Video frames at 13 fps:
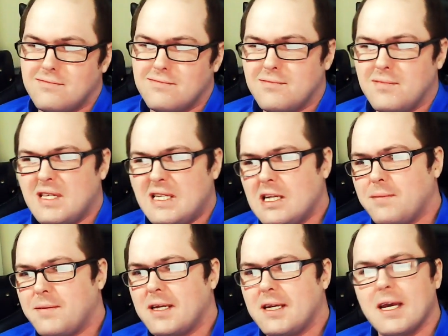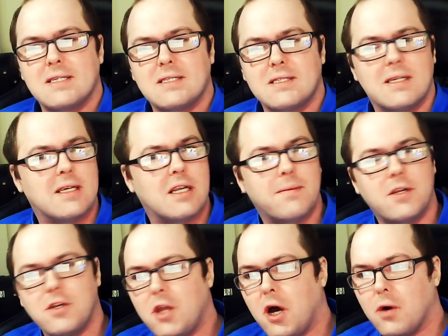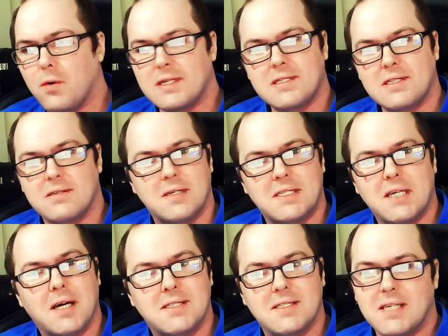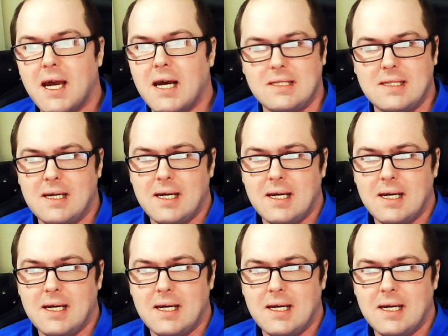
A little bit of yes, a little bit of no. It's hard to tell.